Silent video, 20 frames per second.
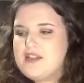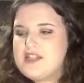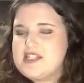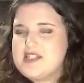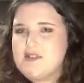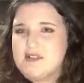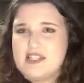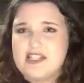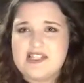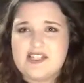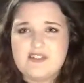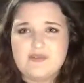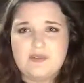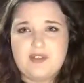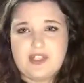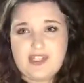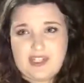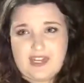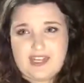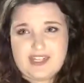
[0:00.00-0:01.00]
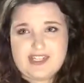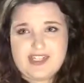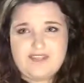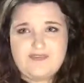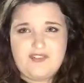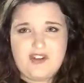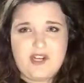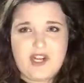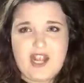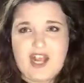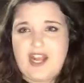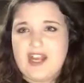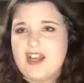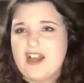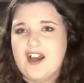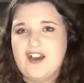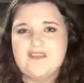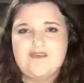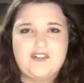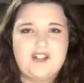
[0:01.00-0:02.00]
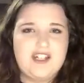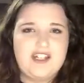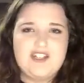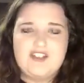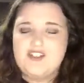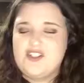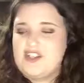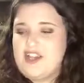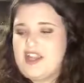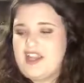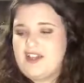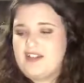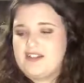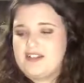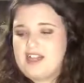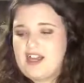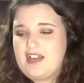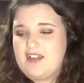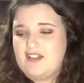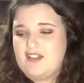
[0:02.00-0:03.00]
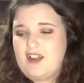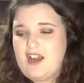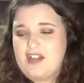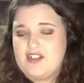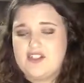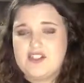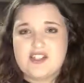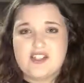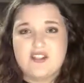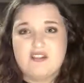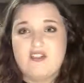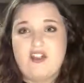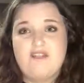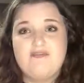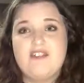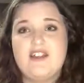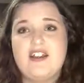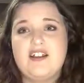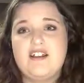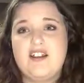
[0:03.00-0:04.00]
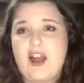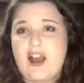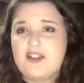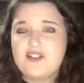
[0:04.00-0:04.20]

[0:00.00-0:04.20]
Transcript: So this is really nice. It's very high coverage, and I just love it.